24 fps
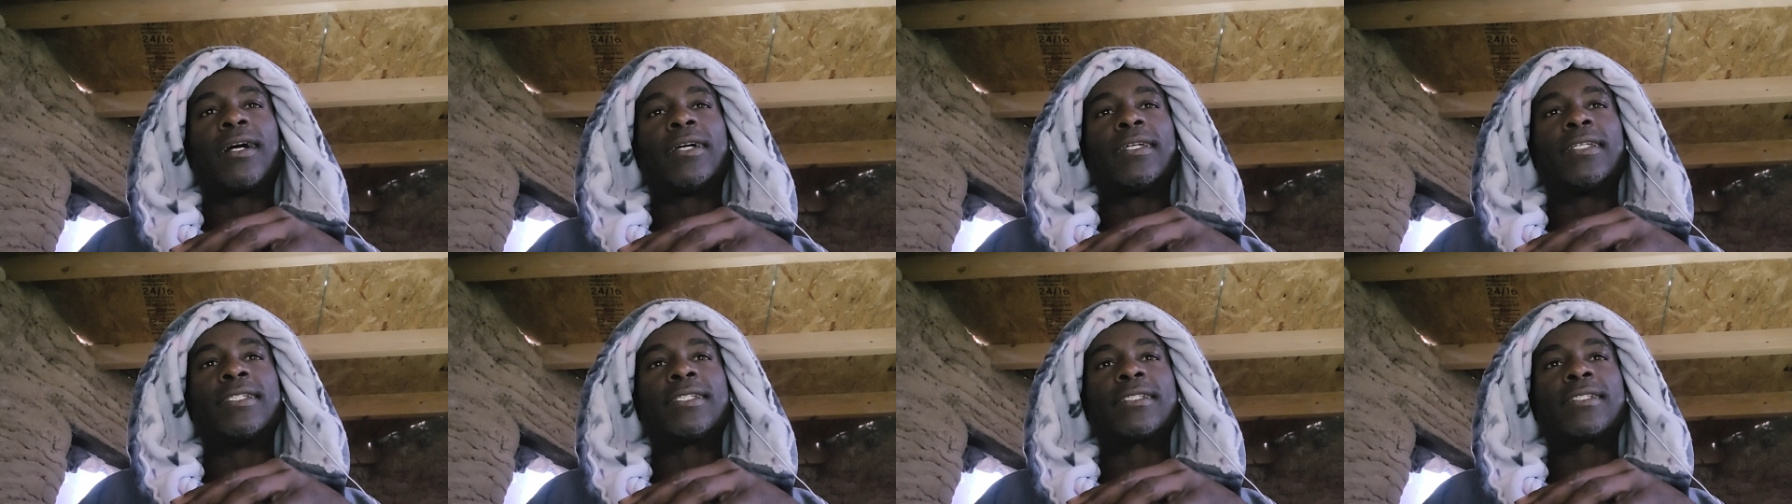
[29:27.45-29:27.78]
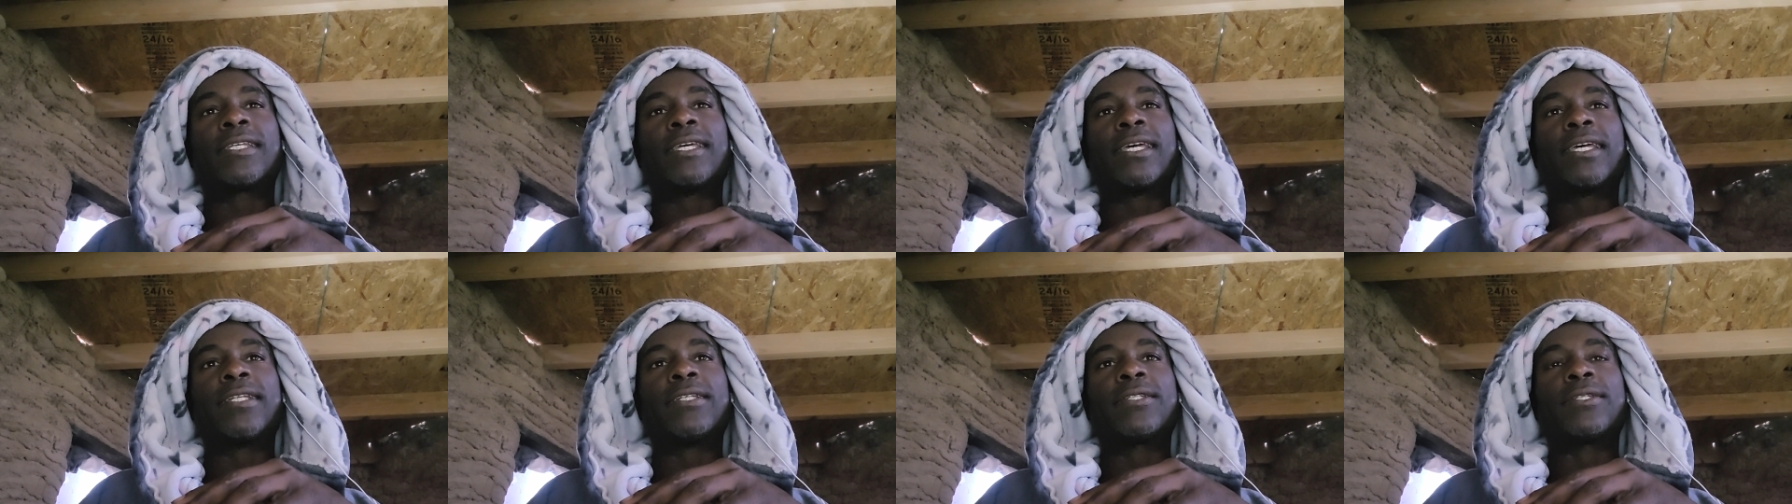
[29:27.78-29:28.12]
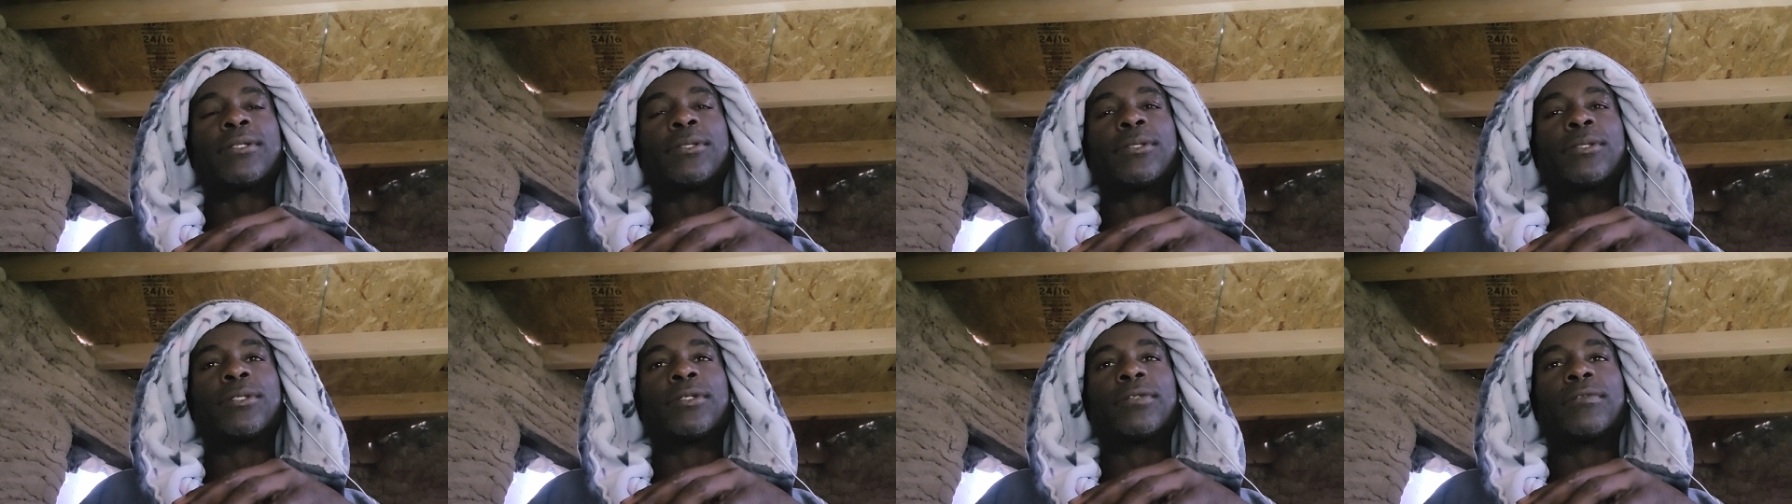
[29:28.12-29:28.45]
Insane
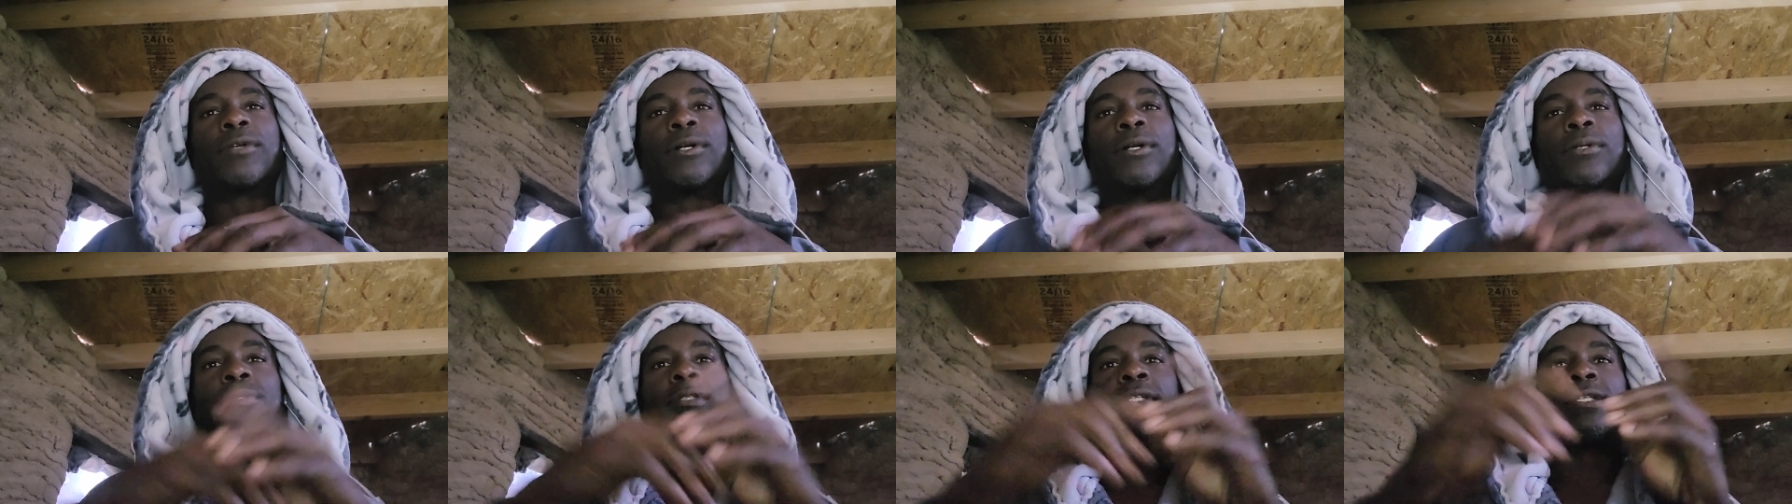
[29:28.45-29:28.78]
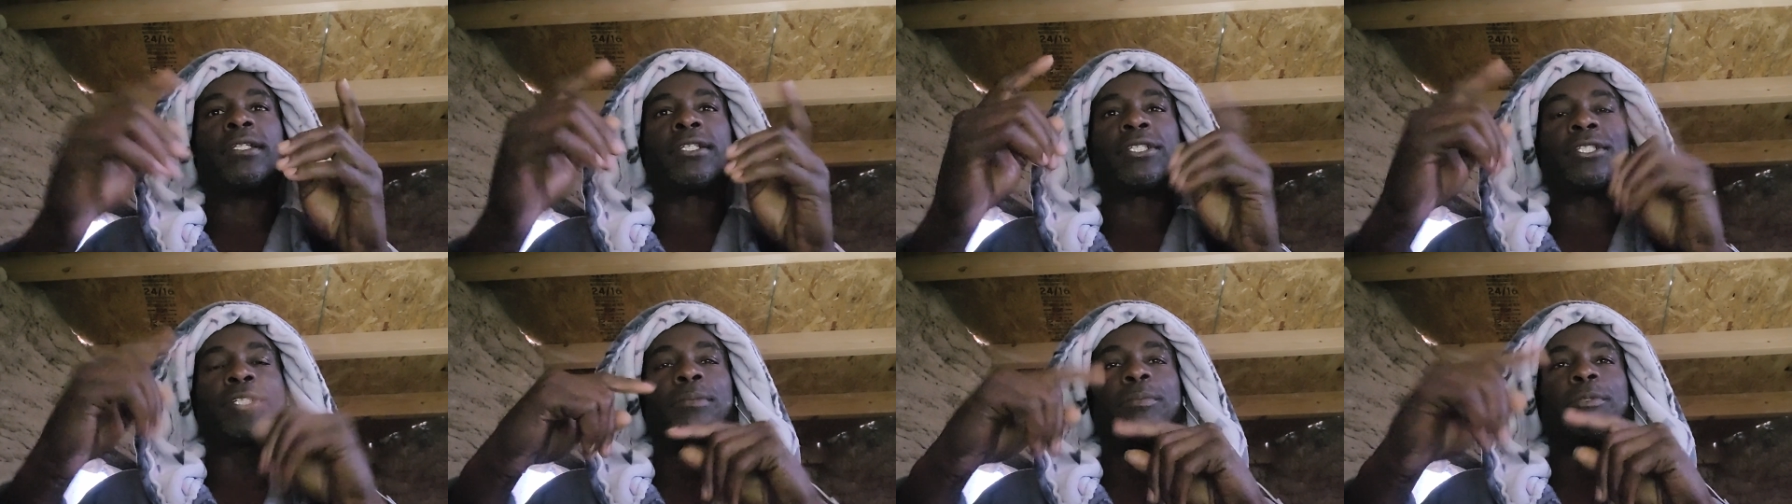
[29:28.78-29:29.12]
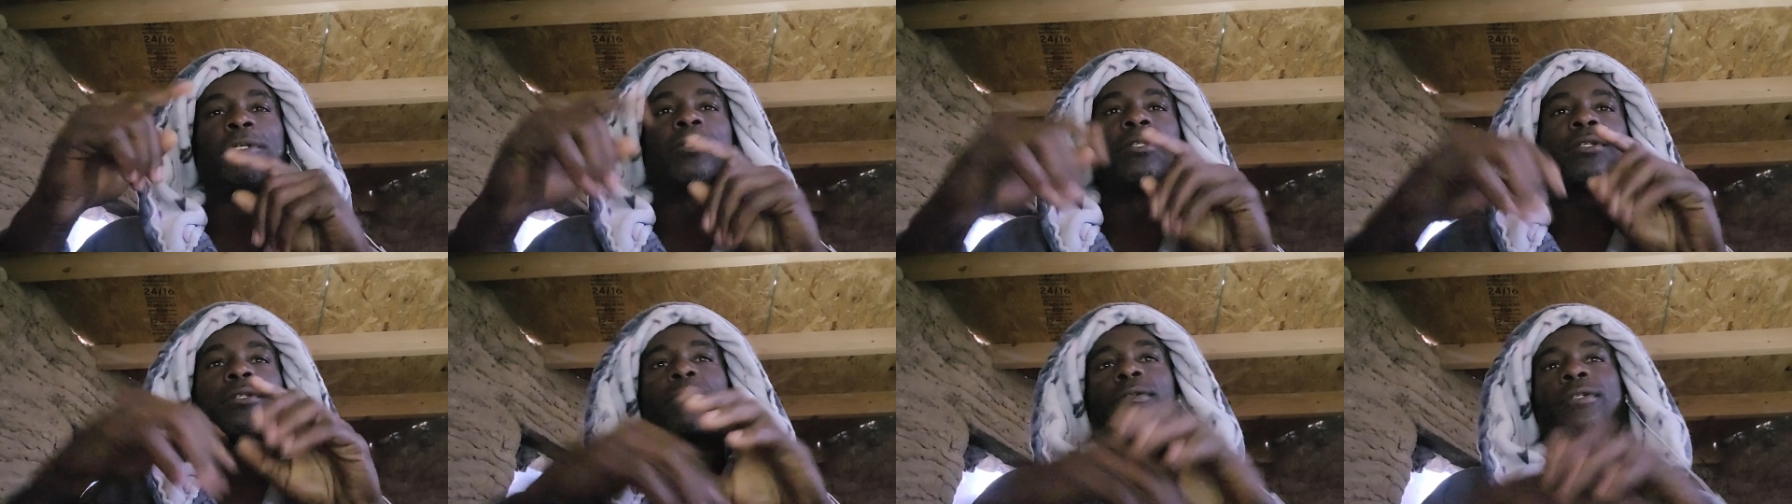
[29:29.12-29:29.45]
Tuna wrote, and it should
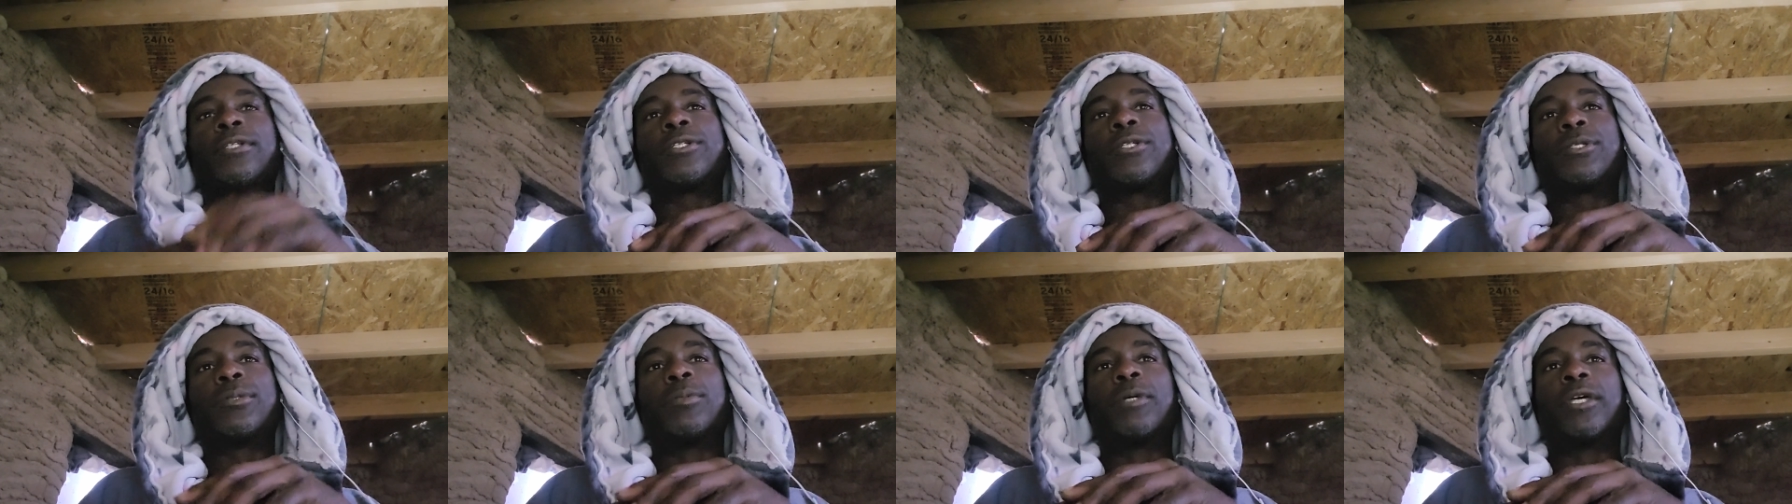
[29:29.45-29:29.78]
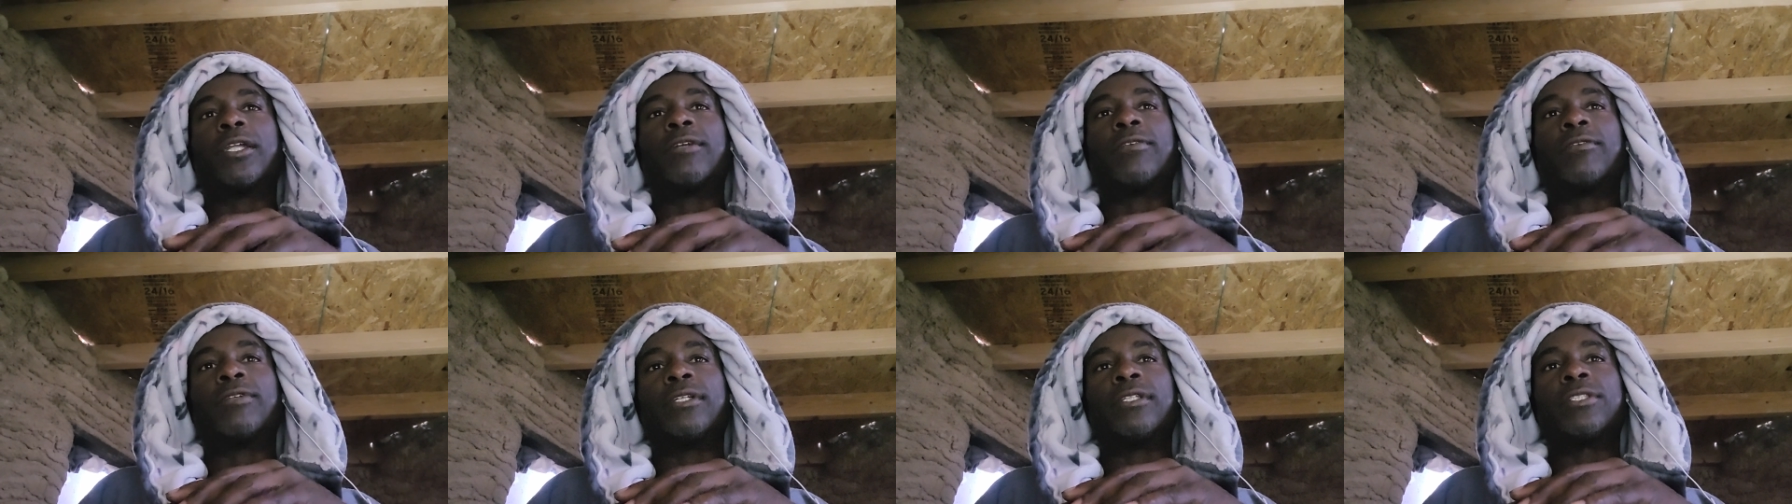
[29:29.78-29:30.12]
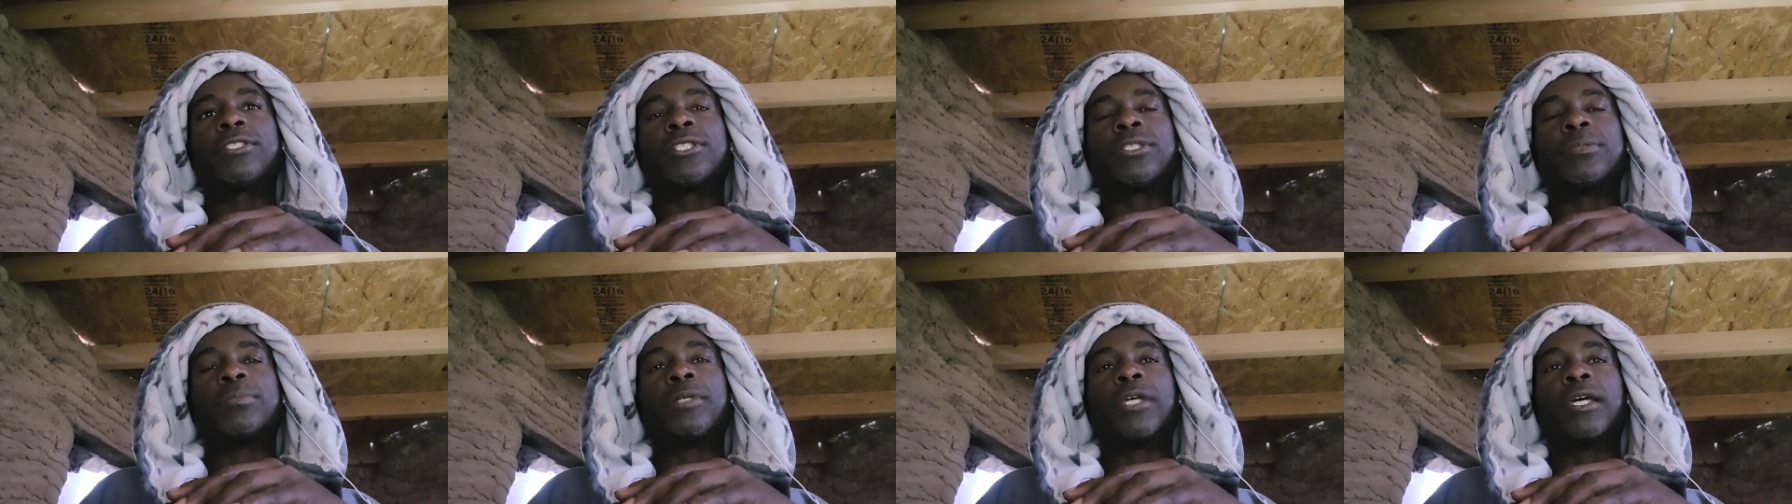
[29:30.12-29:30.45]
be on the screen. Should be
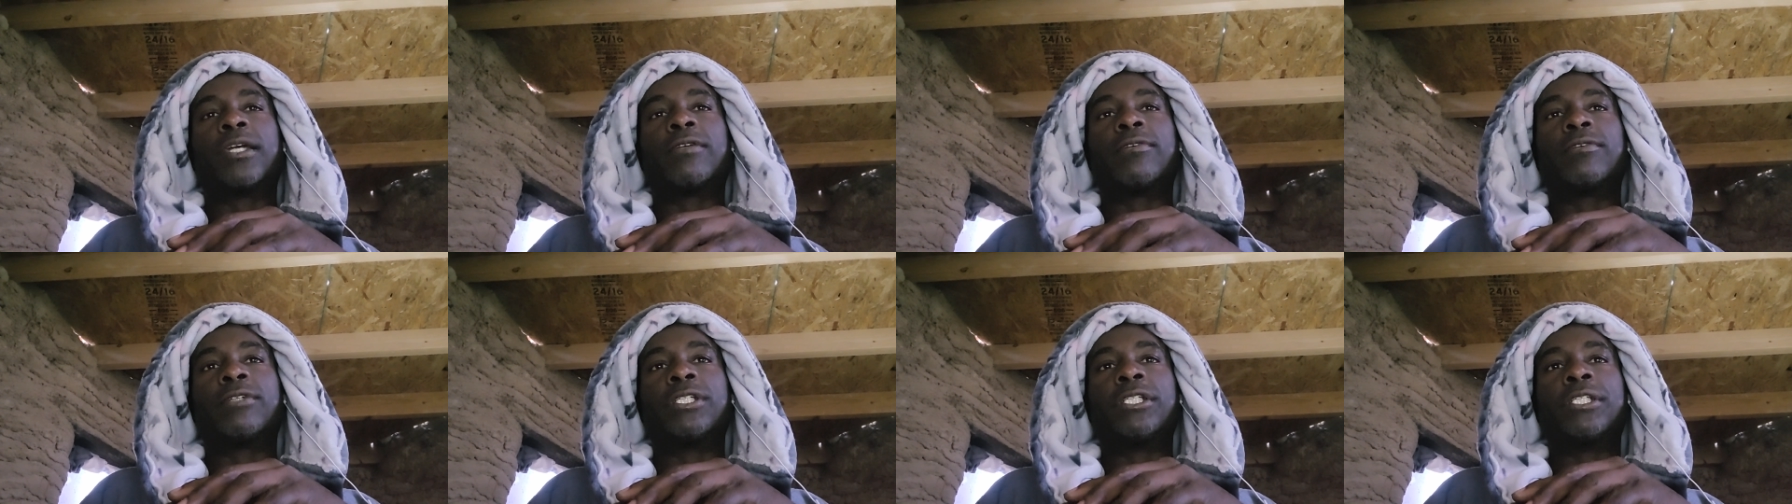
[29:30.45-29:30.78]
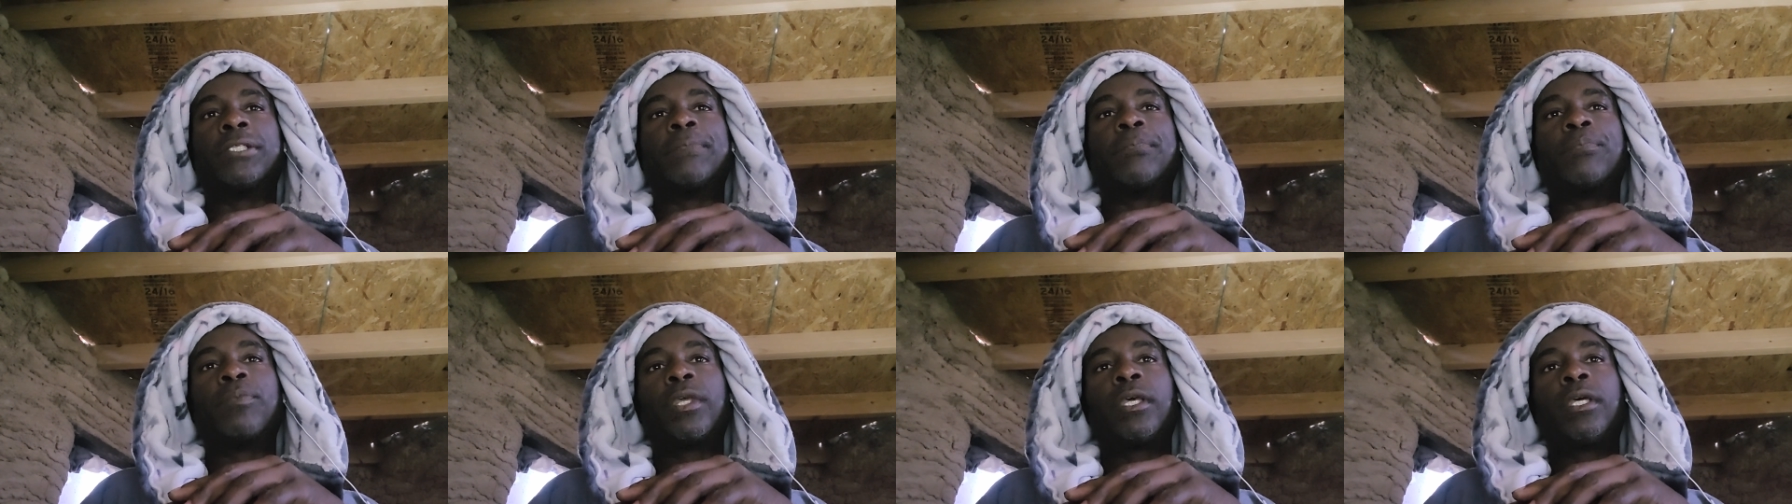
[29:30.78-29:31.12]
able to read it.